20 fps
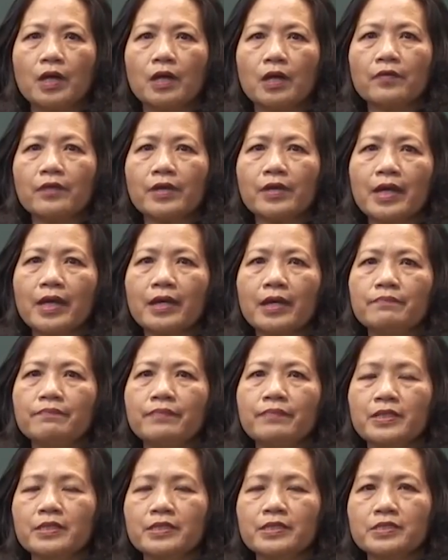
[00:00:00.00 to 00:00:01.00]

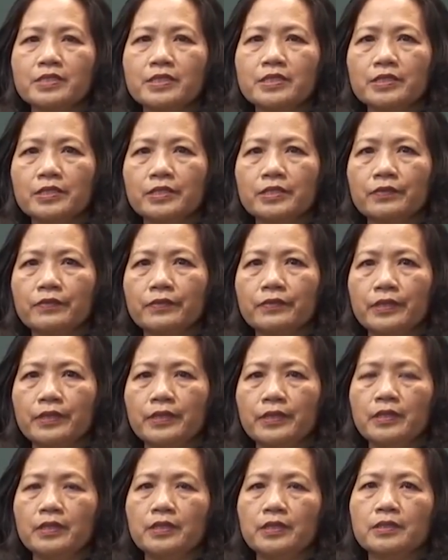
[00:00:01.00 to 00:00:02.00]
reliability
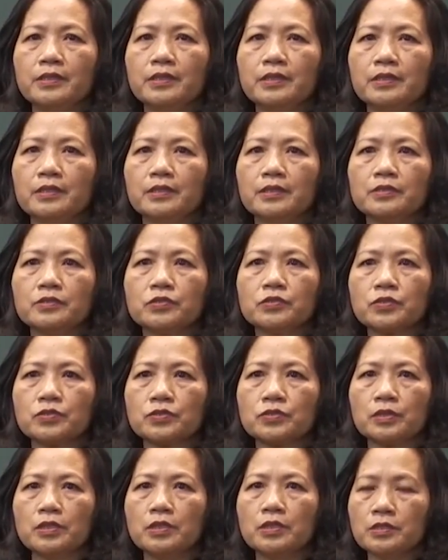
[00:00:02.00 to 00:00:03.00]
degree
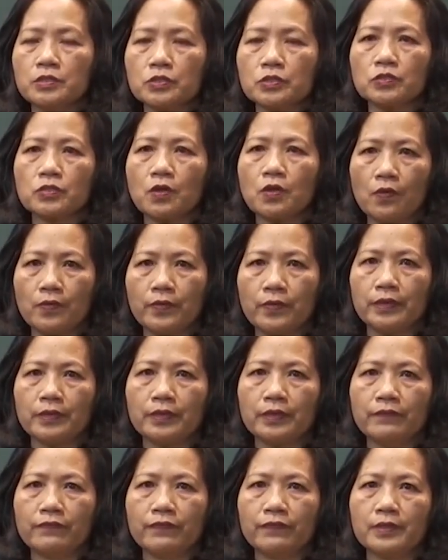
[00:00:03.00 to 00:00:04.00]
in scoring
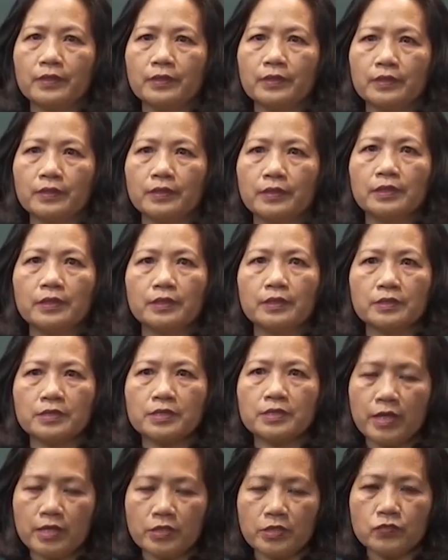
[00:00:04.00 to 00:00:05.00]
of the
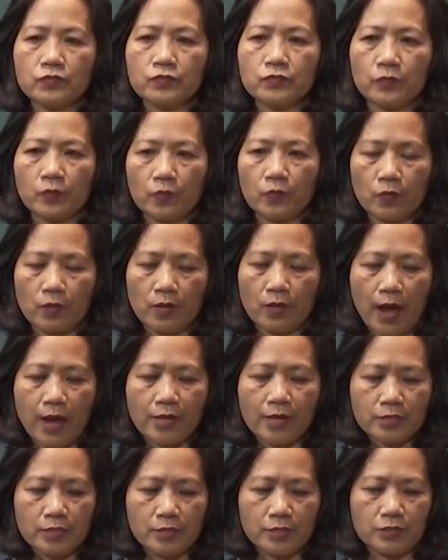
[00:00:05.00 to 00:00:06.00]
test
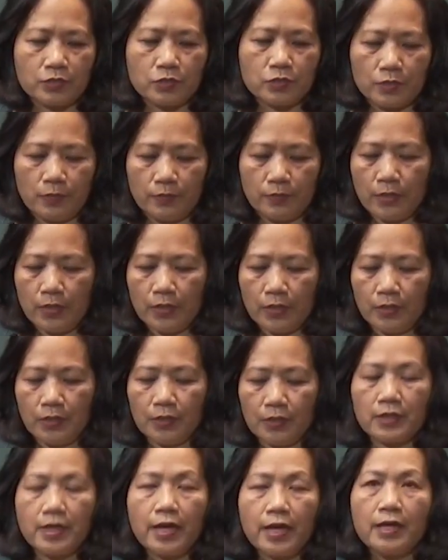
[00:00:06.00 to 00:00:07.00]
answers.
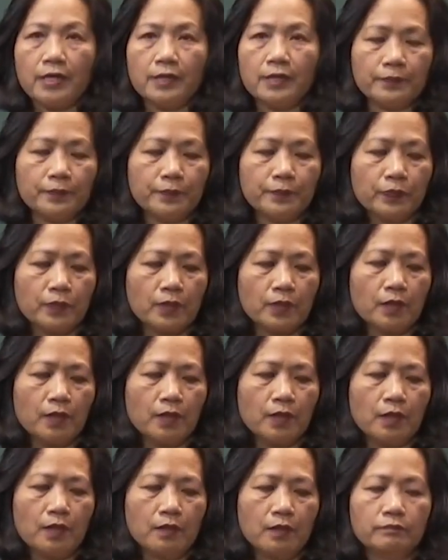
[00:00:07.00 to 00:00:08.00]
Then
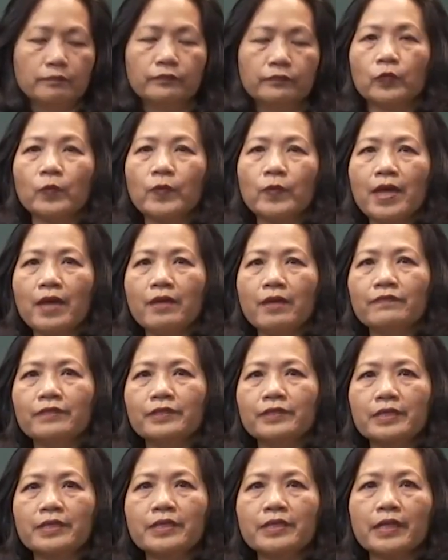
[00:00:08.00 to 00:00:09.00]
we have
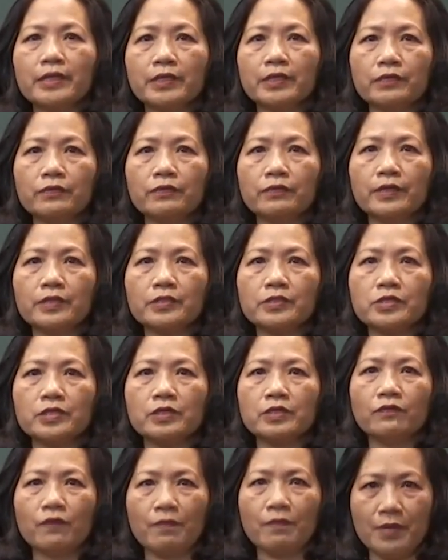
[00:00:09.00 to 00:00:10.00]
inaccurate
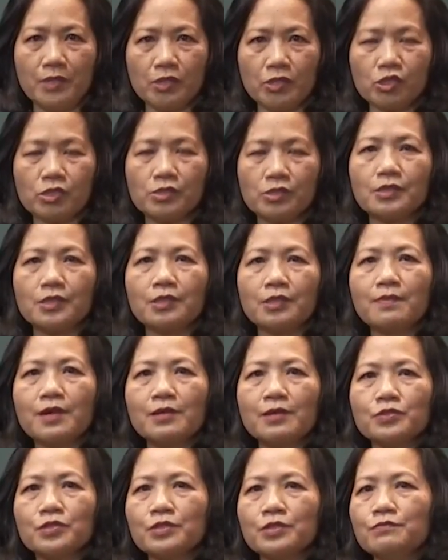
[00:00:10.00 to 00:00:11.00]
information
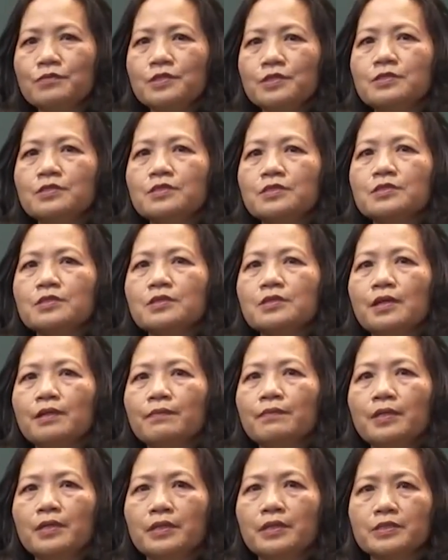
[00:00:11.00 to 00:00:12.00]
about students'
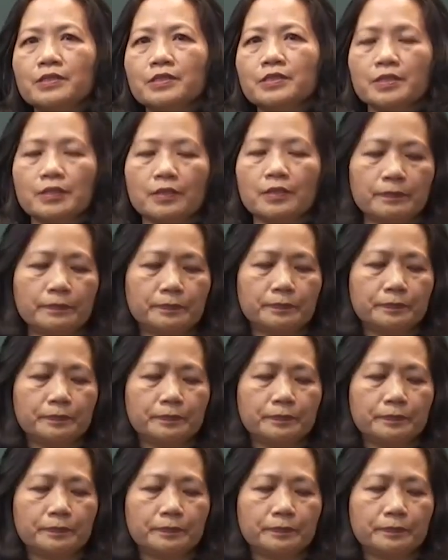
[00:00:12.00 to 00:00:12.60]
ability.